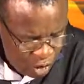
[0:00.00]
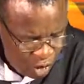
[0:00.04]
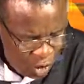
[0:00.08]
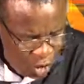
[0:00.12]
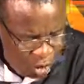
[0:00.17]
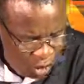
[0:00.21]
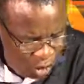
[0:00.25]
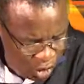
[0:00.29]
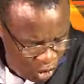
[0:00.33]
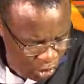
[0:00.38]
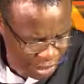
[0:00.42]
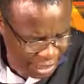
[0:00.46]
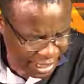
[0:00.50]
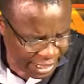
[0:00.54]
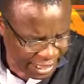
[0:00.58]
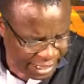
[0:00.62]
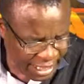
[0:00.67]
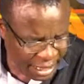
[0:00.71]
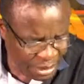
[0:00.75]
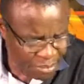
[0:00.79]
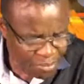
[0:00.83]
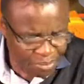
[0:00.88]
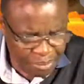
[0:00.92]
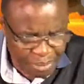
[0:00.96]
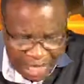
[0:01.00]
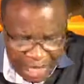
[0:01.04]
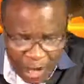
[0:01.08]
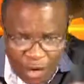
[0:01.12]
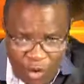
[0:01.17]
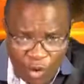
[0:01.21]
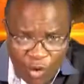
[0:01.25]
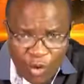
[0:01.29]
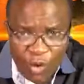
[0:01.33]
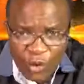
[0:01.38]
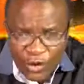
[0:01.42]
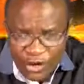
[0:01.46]
Okonegi ni
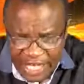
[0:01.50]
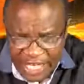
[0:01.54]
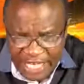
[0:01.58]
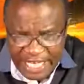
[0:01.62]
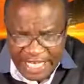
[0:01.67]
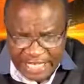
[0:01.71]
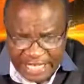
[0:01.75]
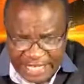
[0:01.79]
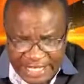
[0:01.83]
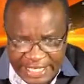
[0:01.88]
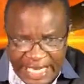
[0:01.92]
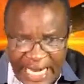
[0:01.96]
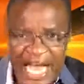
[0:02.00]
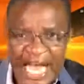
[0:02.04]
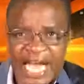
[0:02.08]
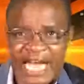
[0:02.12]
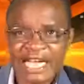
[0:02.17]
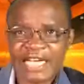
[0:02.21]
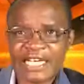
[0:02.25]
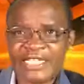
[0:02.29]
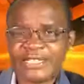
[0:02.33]
biuru ira.